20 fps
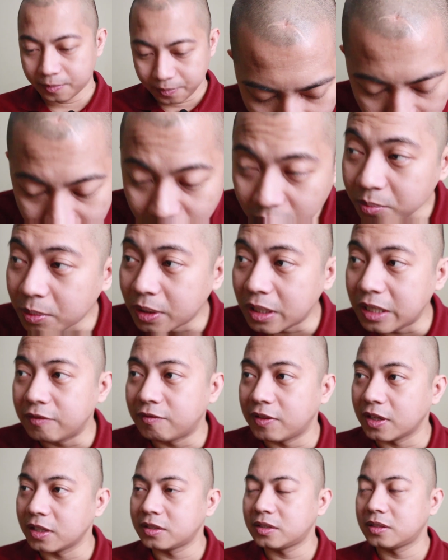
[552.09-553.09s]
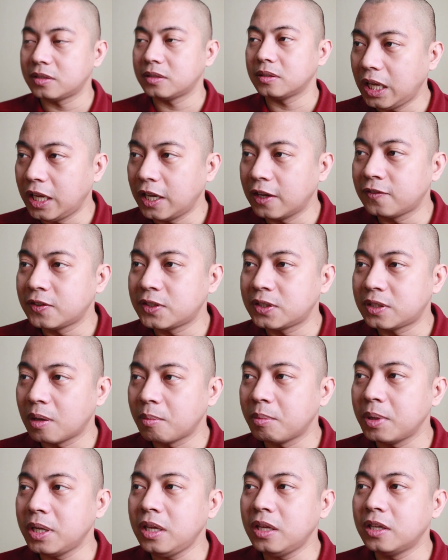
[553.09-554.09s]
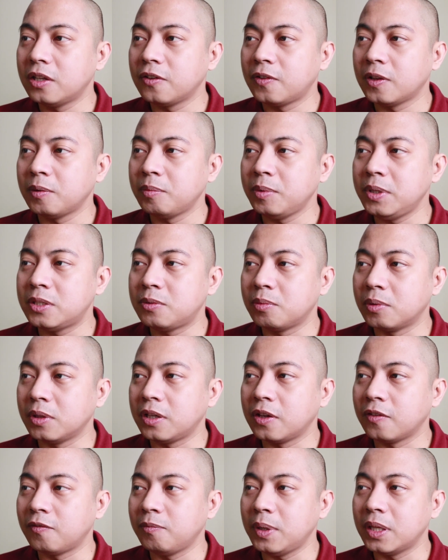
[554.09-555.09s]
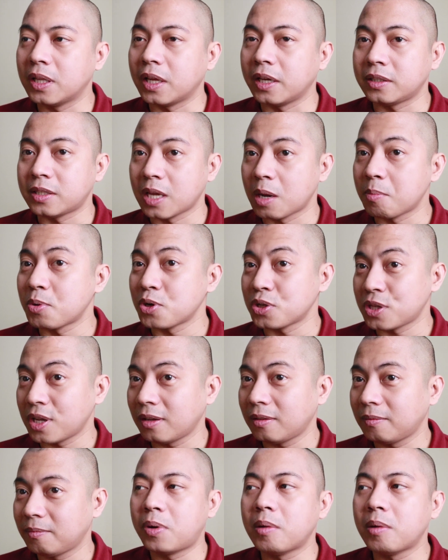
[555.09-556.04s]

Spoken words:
I don't believe this. If somebody in the Philippines will give me like 10%,